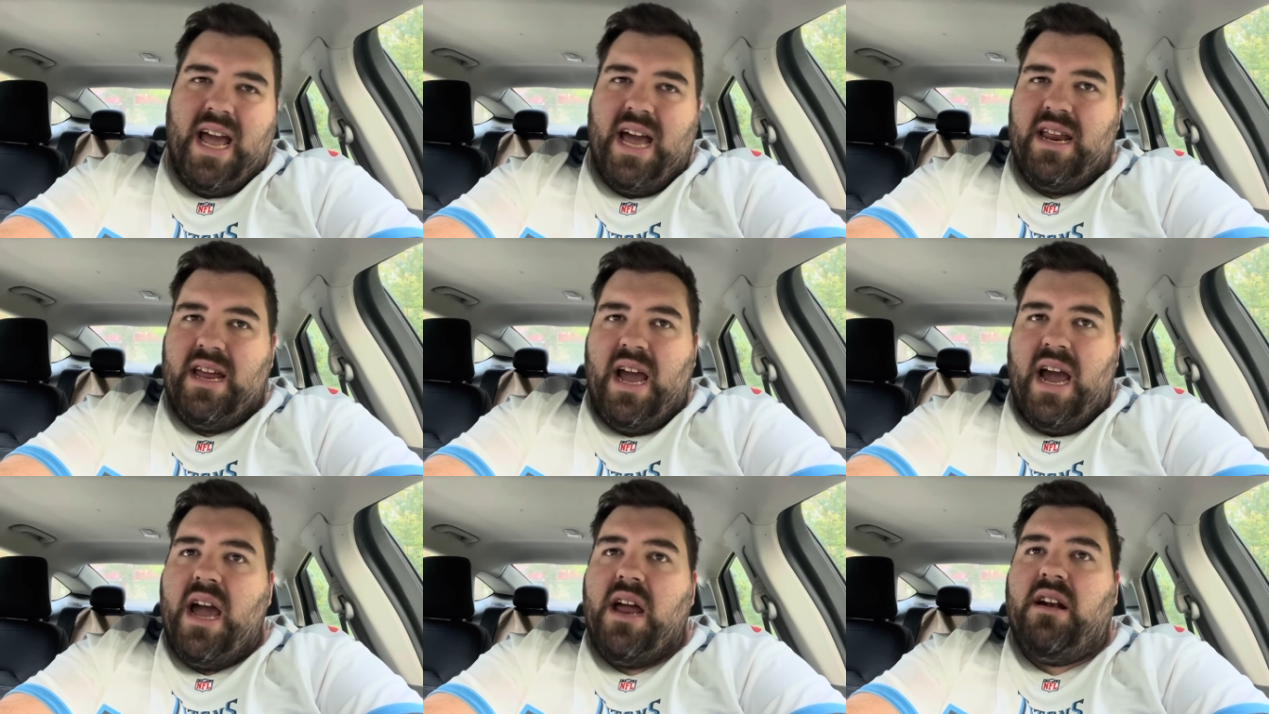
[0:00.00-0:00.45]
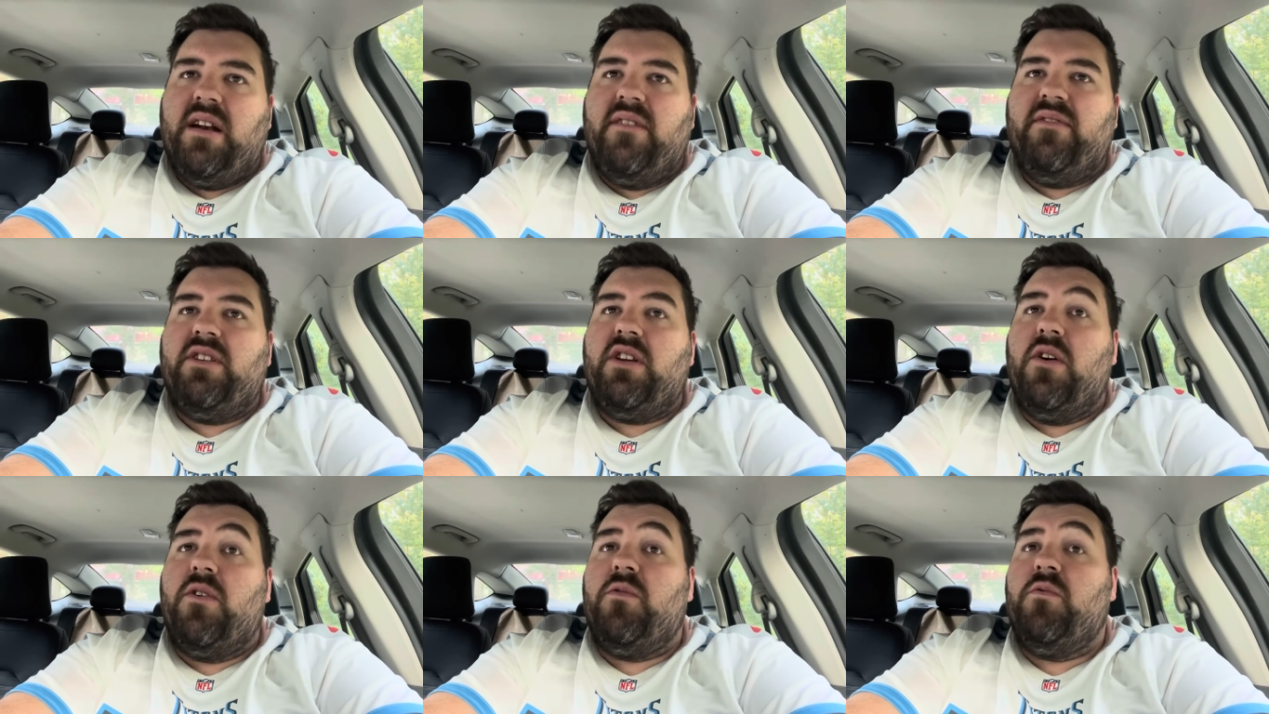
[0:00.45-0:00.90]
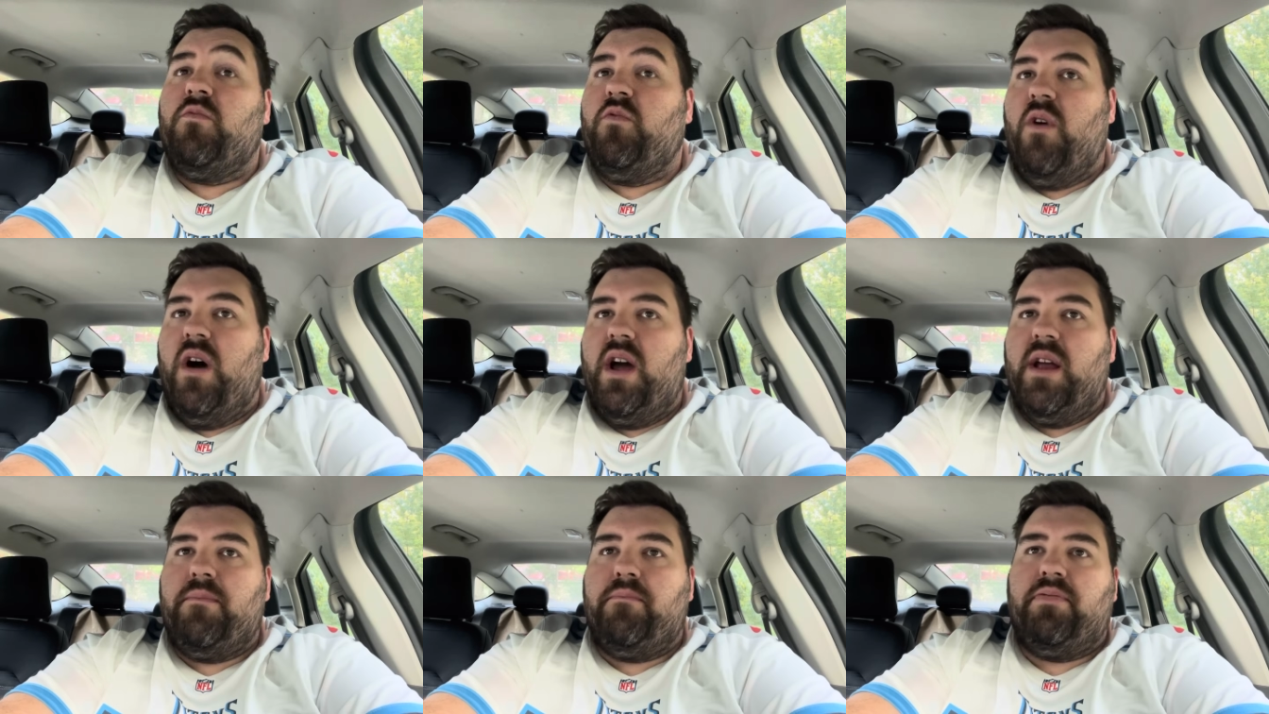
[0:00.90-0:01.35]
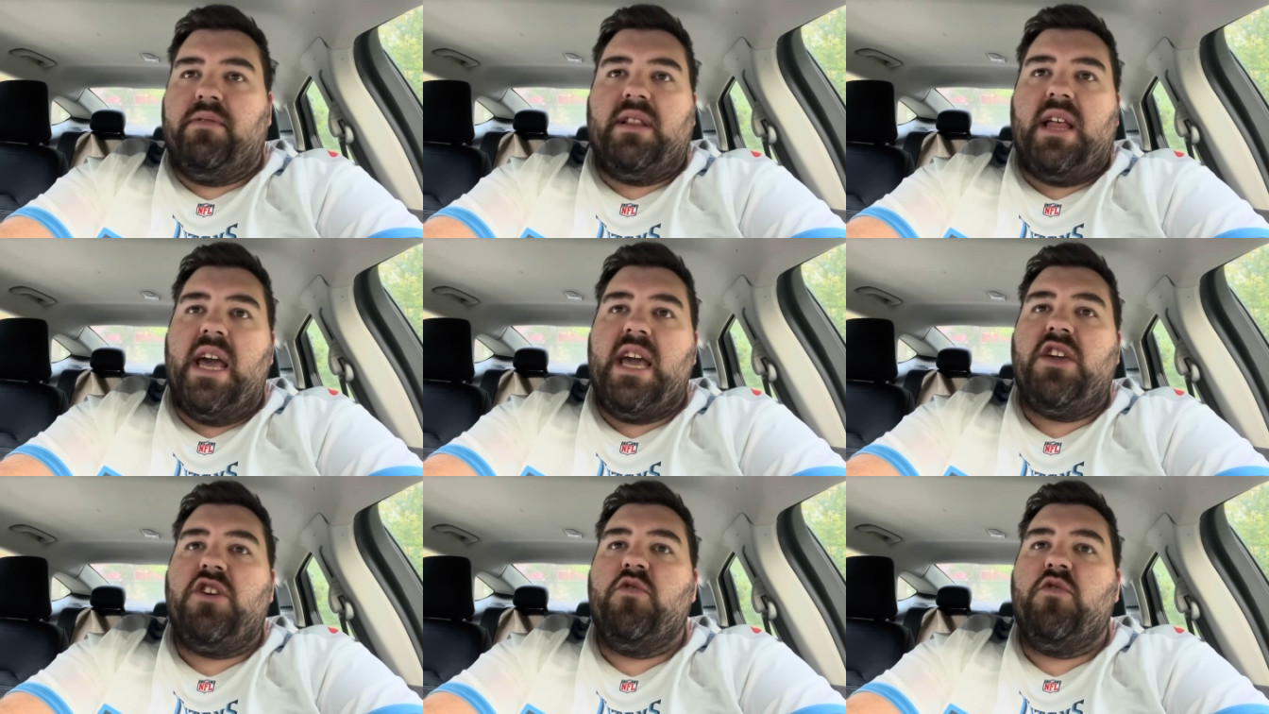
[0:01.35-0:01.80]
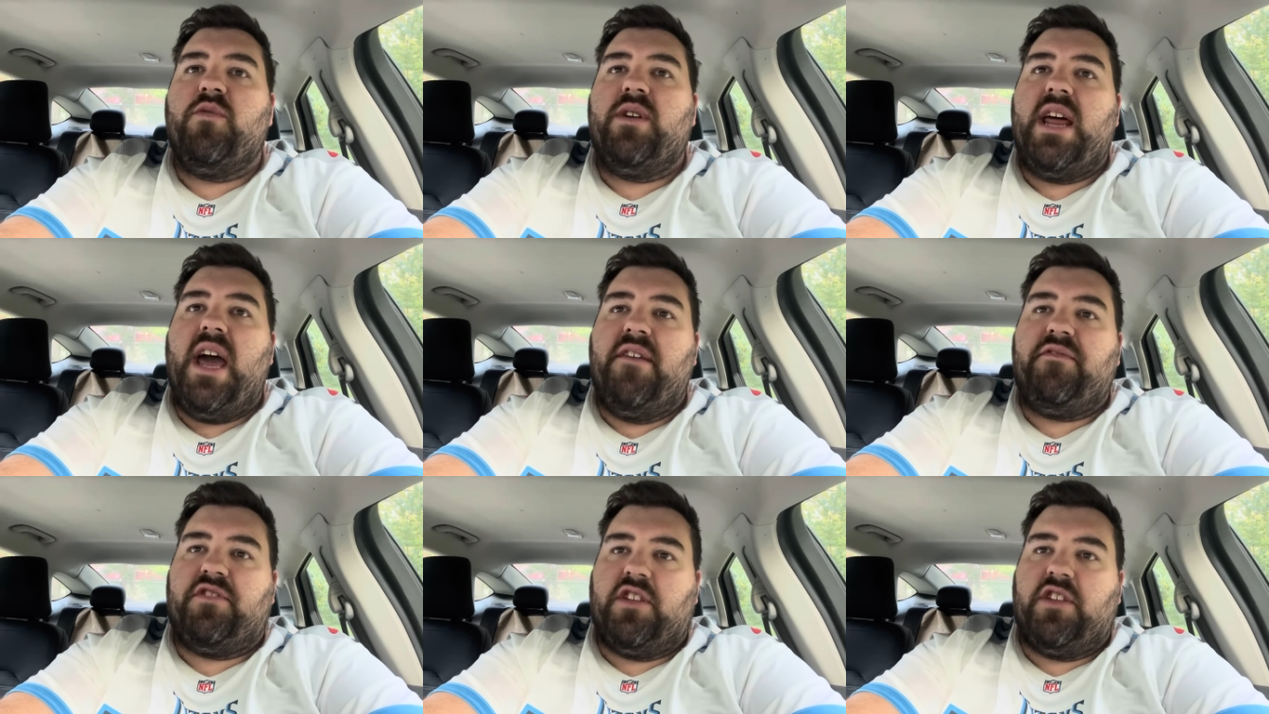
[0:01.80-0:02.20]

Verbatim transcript: I, I, don't even know what play you would have